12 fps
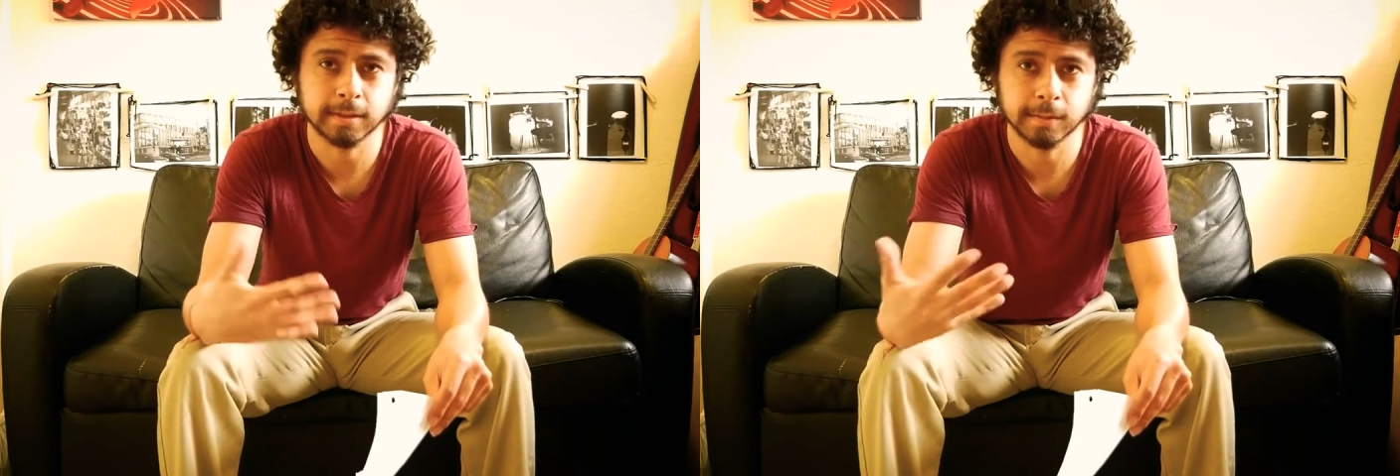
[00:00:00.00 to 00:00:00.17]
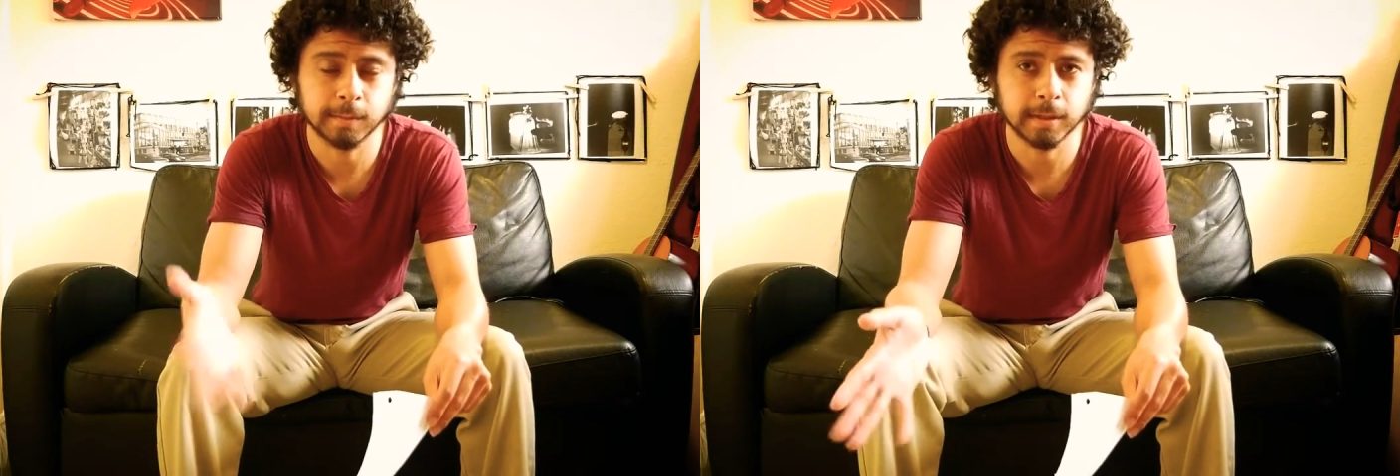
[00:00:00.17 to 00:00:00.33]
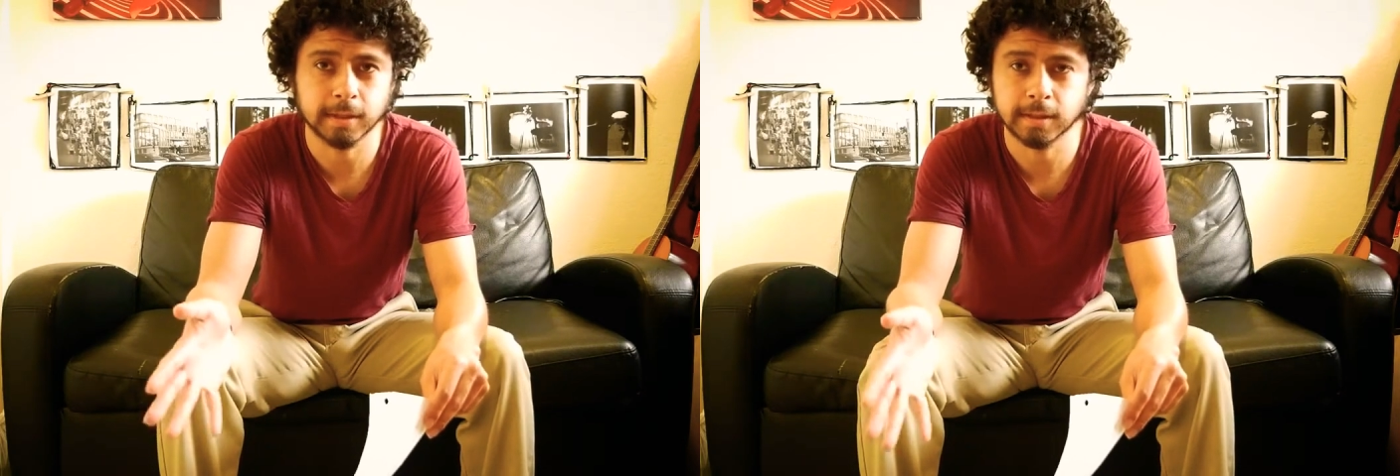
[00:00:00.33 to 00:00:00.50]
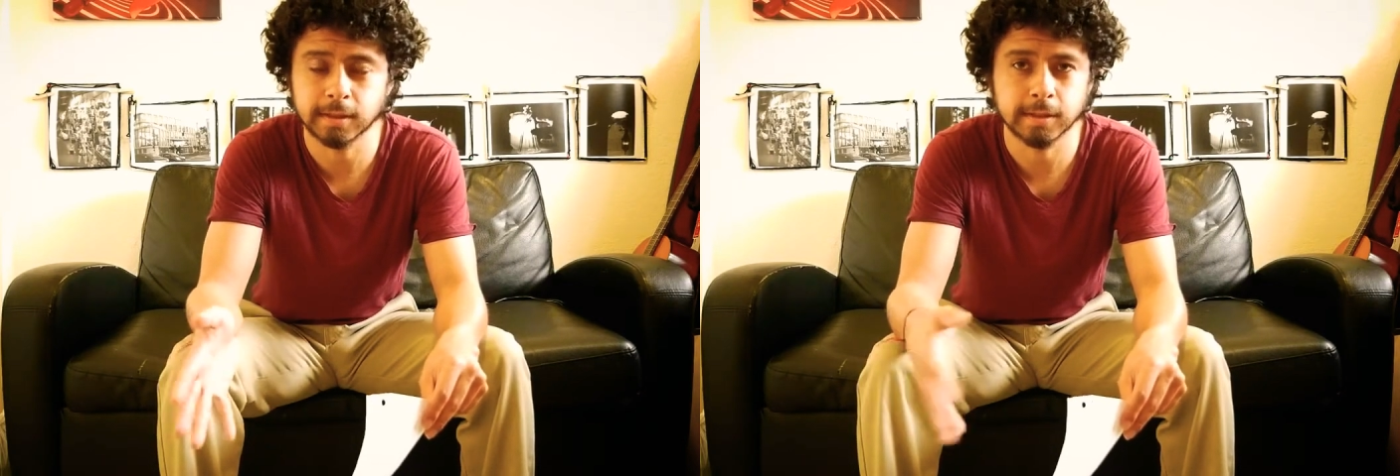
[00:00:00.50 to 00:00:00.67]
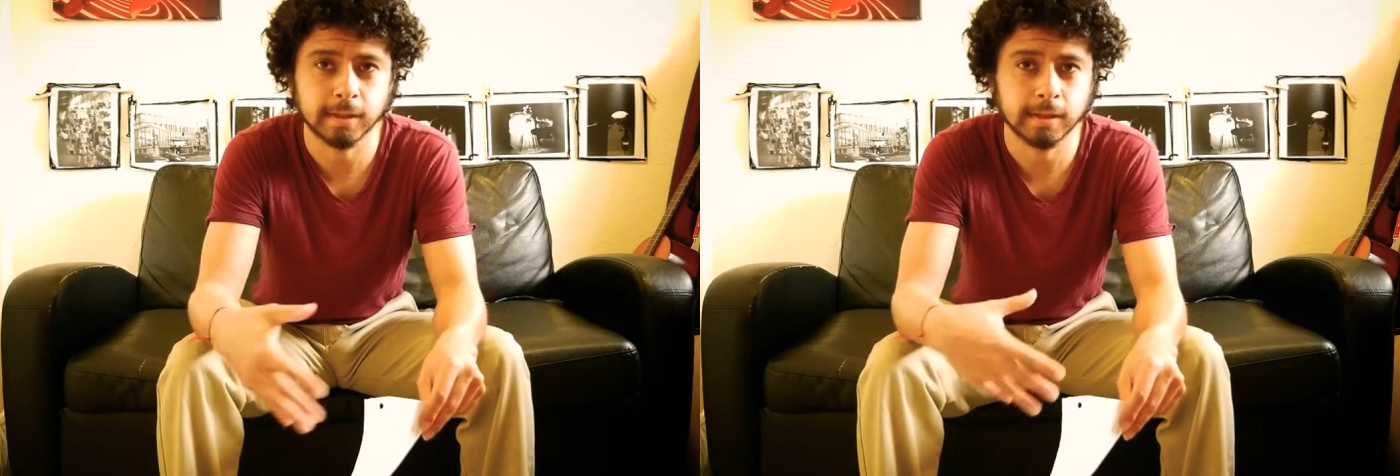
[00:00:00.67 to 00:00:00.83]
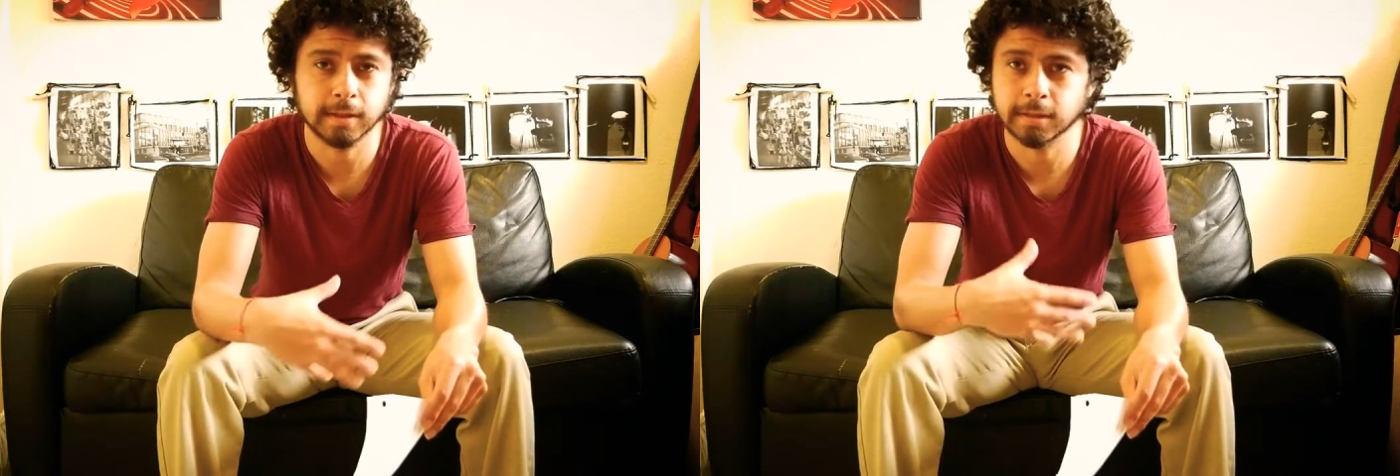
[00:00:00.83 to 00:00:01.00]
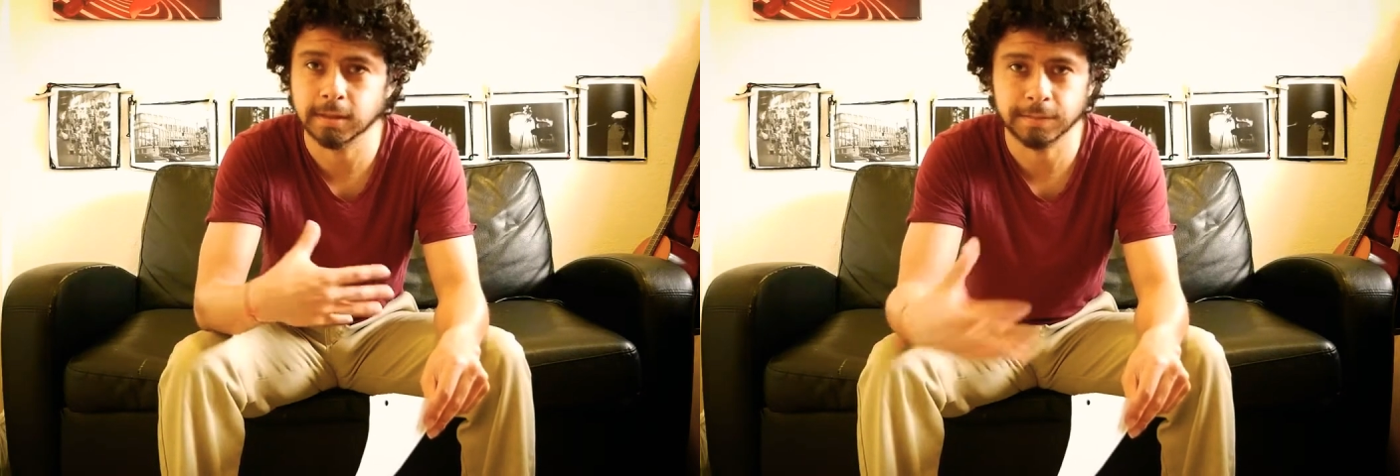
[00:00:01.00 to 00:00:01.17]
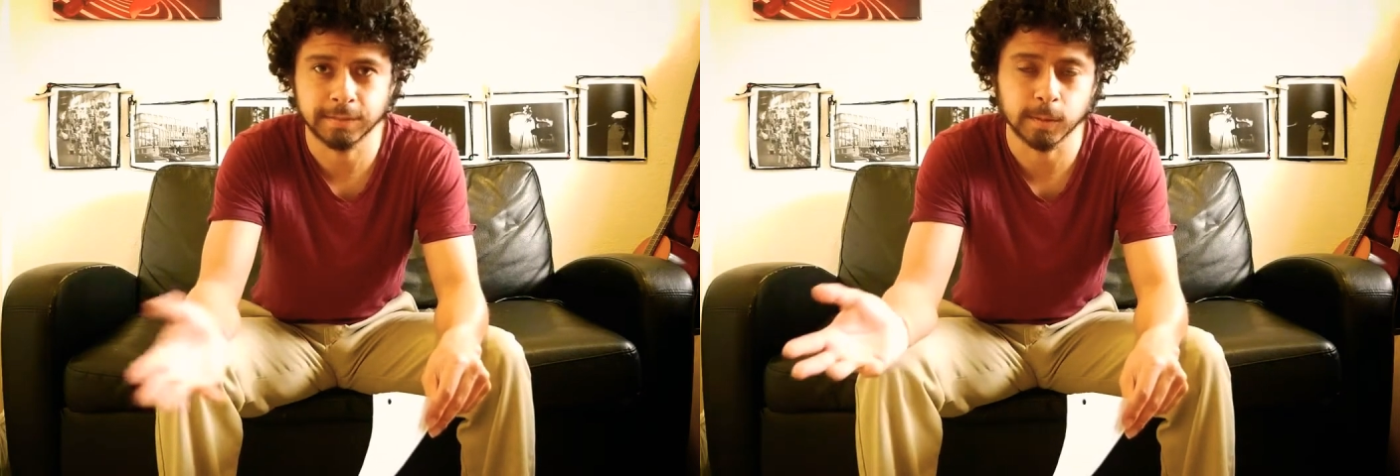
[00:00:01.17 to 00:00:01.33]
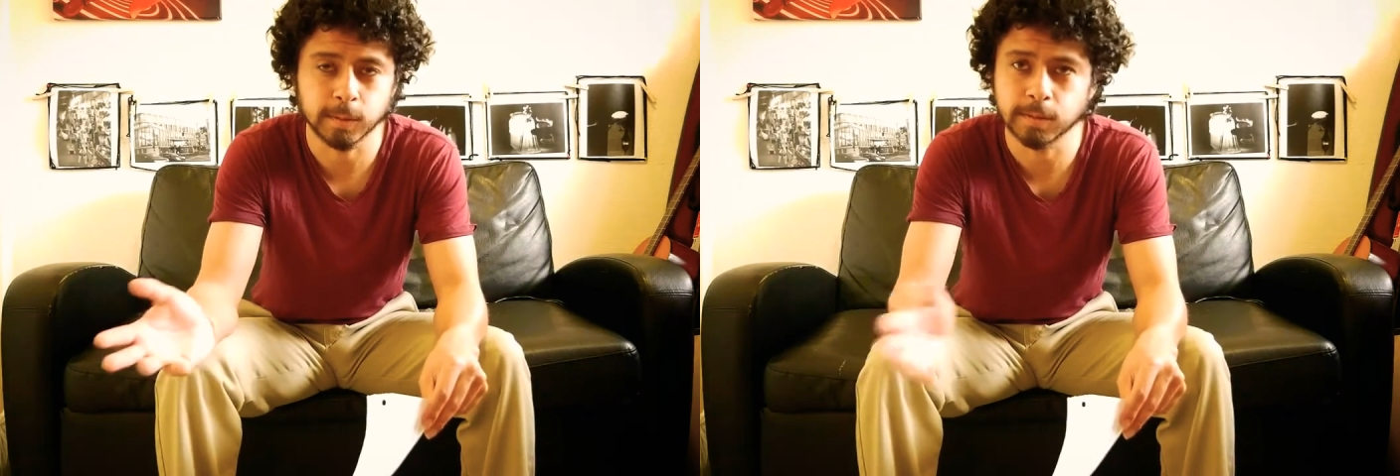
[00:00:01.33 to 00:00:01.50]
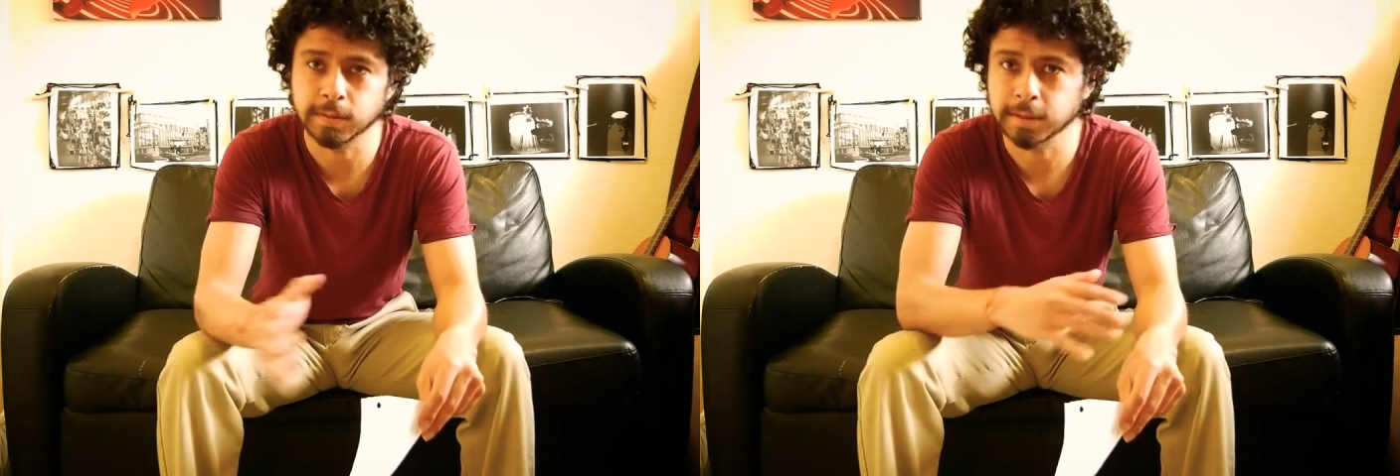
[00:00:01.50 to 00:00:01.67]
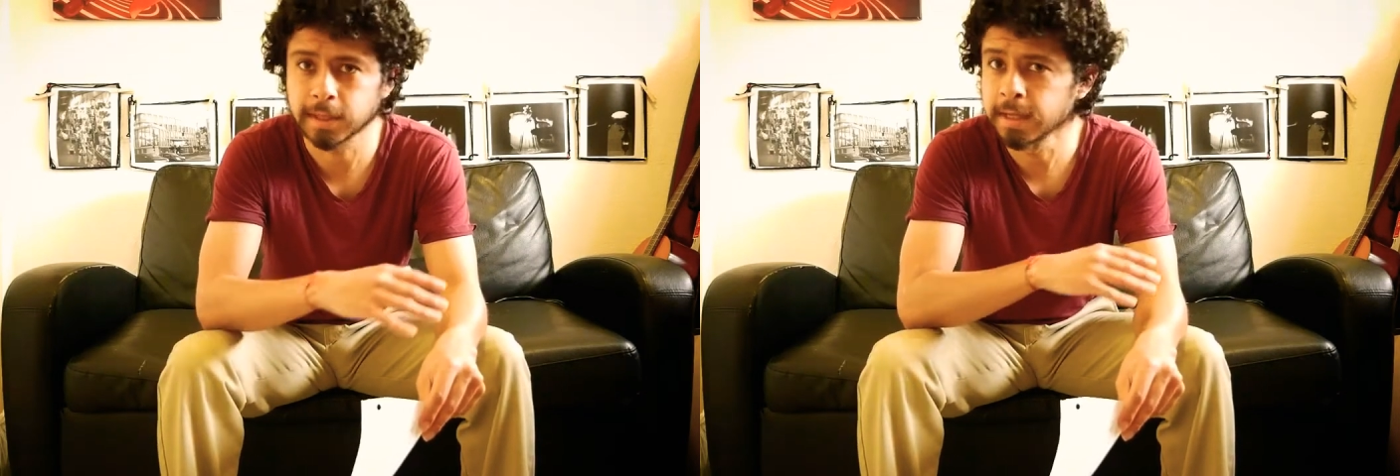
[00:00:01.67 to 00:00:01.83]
then we'll get the guitars, the vocals,